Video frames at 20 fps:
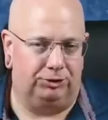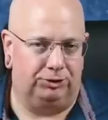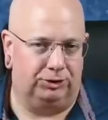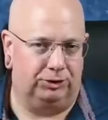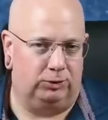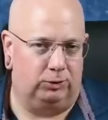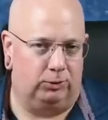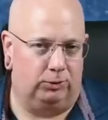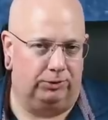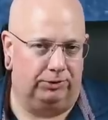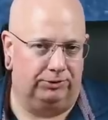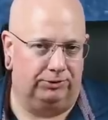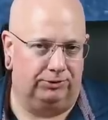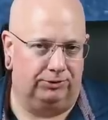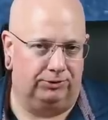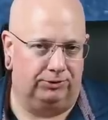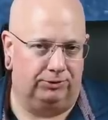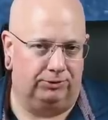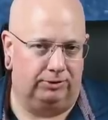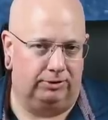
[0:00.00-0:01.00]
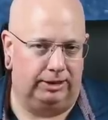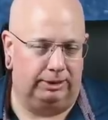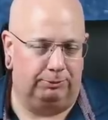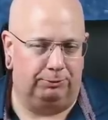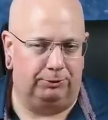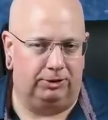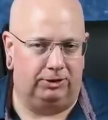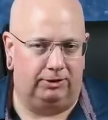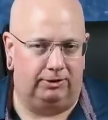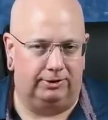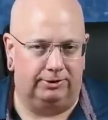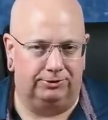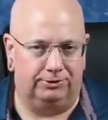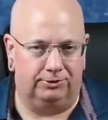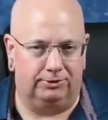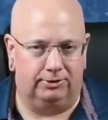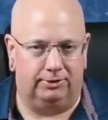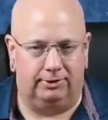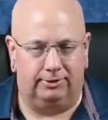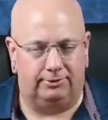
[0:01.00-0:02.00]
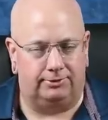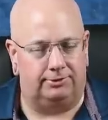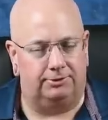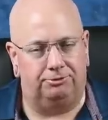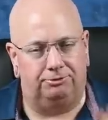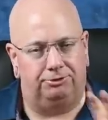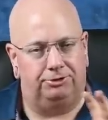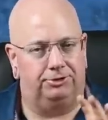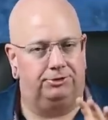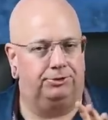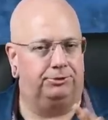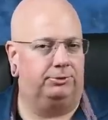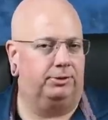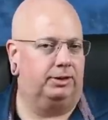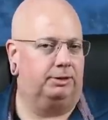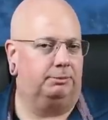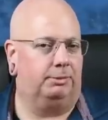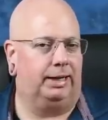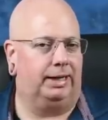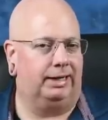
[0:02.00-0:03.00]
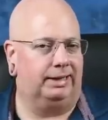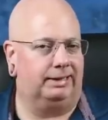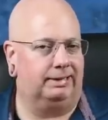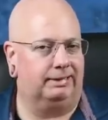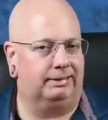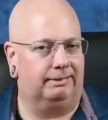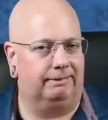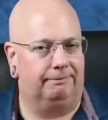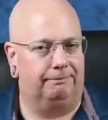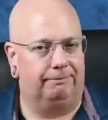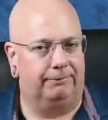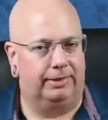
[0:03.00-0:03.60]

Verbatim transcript: unicorns or leprechauns are causing the field around a magnet.